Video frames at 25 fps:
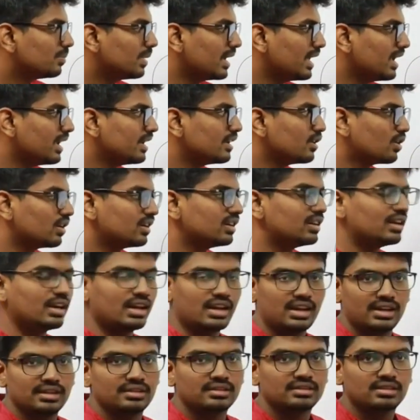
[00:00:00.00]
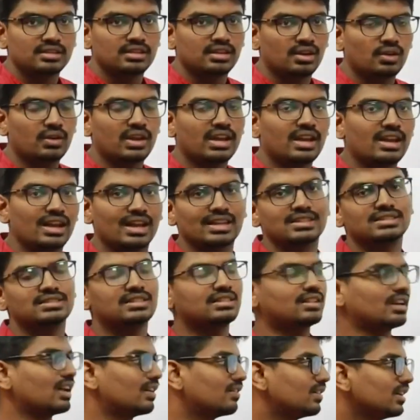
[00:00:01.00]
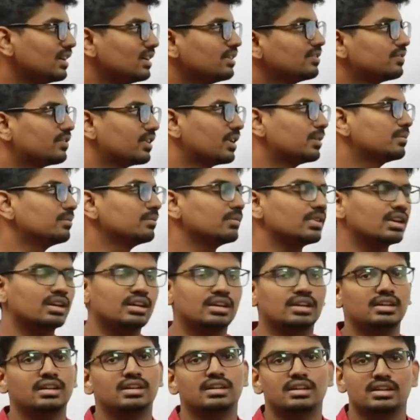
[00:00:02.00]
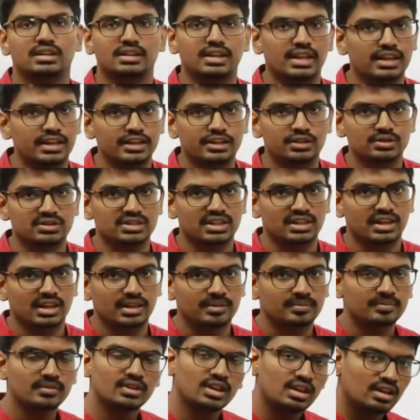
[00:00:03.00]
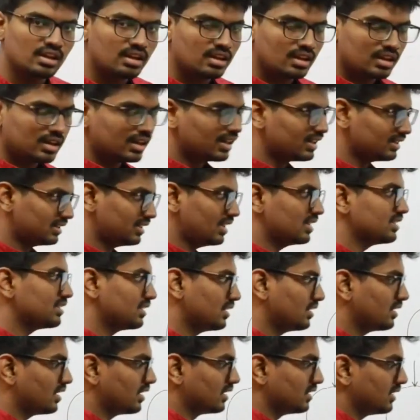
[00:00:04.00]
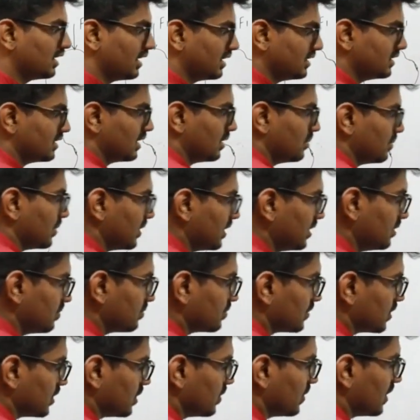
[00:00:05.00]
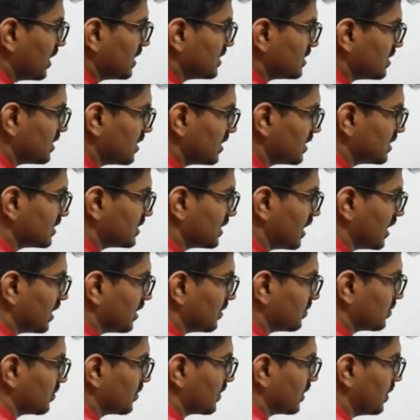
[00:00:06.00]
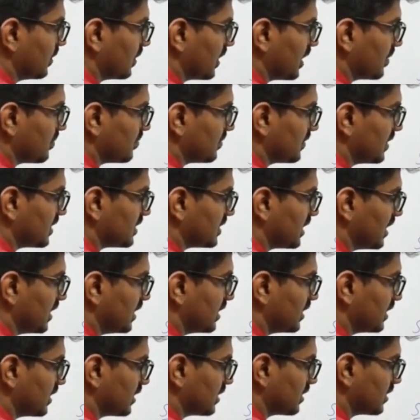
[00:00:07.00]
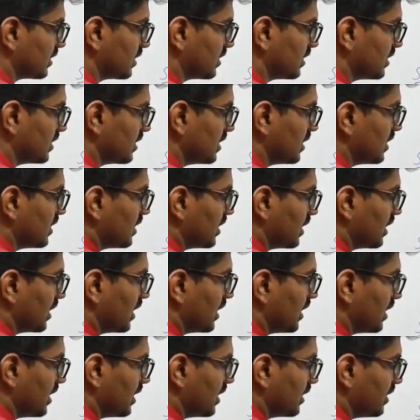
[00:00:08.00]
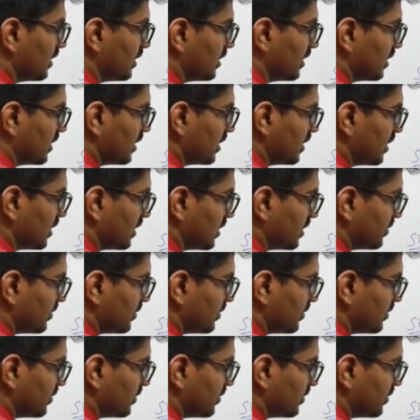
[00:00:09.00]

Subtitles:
plane or train, okay, has traveled from Delhi to Chennai. Let us consider another example. You consider sun, okay, the center, and